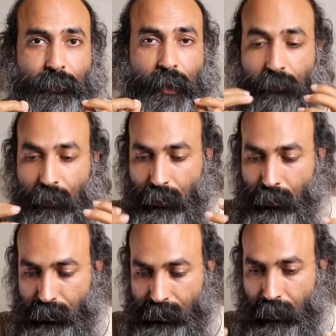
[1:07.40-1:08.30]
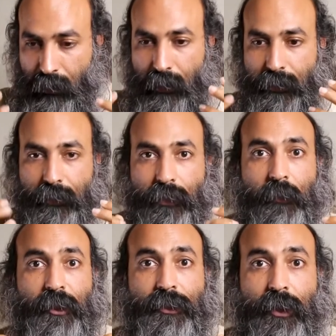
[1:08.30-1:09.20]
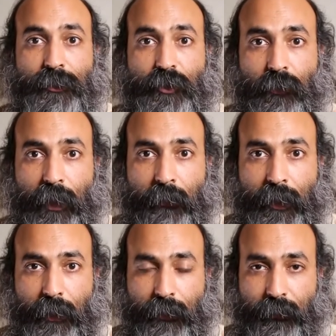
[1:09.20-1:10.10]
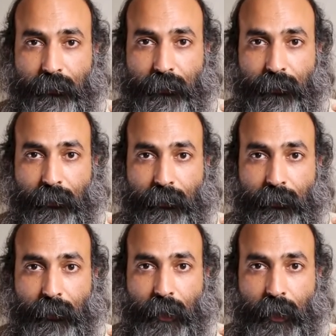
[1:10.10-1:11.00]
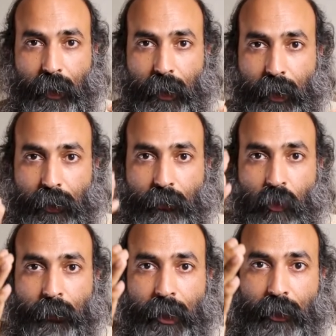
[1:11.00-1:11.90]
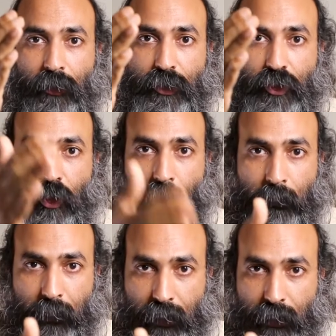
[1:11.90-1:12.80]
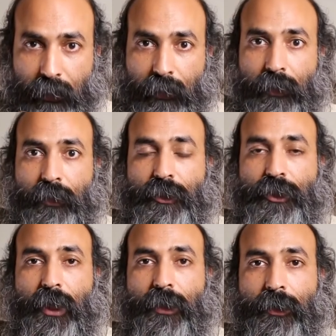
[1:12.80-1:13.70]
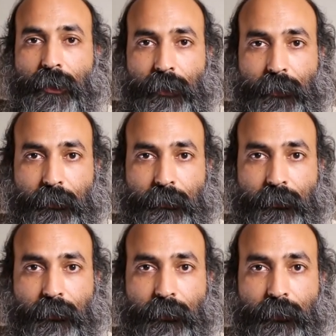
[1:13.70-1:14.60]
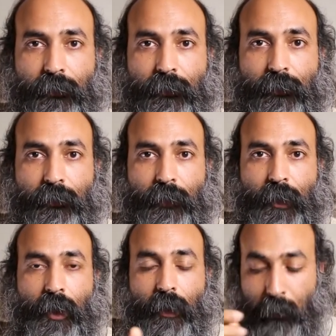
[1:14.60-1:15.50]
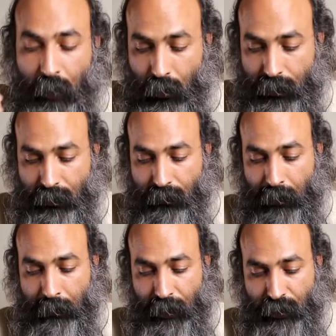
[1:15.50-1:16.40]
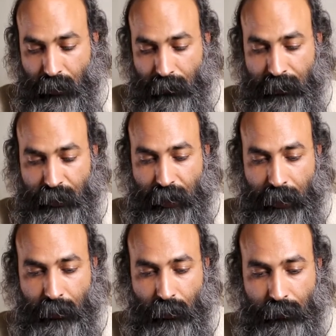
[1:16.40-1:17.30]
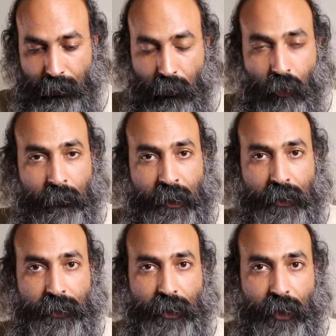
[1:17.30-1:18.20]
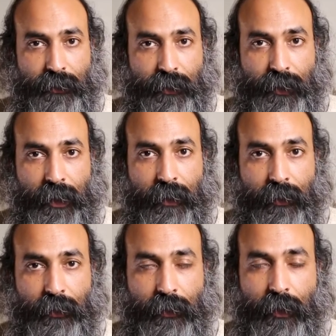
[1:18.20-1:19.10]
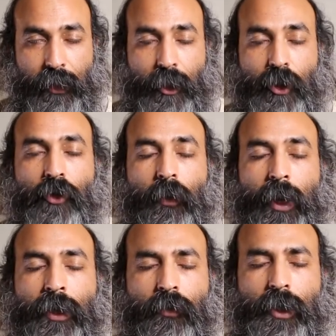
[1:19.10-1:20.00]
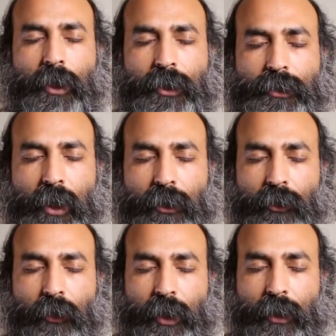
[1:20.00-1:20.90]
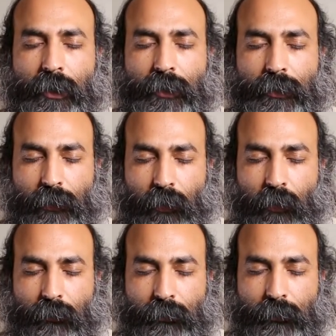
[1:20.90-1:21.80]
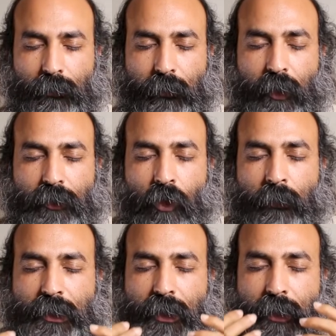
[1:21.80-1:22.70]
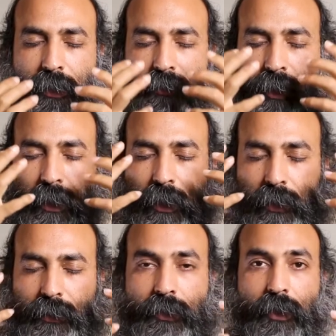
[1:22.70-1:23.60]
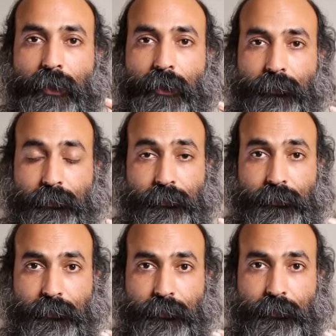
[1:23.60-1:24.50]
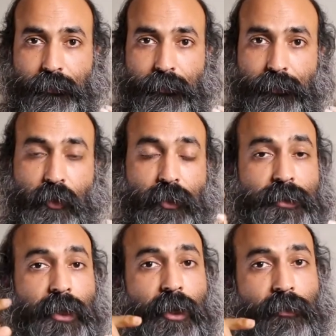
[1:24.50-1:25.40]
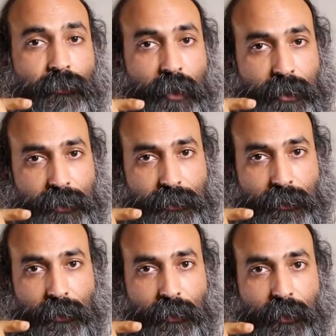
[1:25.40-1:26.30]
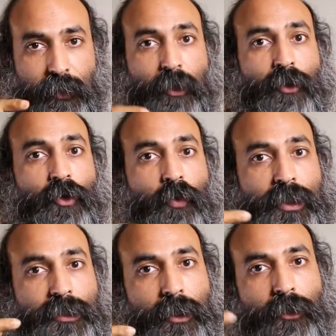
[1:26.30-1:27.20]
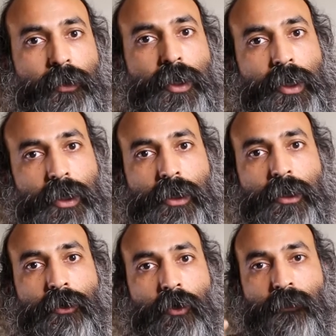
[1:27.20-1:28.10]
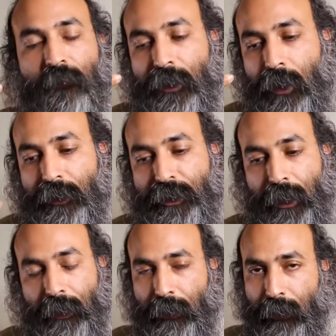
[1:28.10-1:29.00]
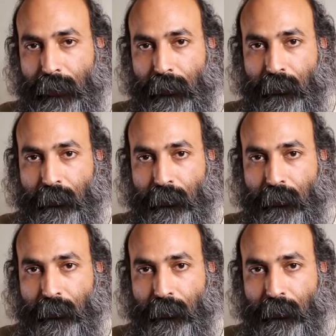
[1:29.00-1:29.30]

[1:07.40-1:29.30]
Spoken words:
Even in your cellular system, it starts to vibrate. The moment you stop chanting, because the vibration of the chant of the Om in this case is still there, you inwardly start to hear the Om, because Om is still resonating inside. So in the second phase, you will start to hear Om without chanting.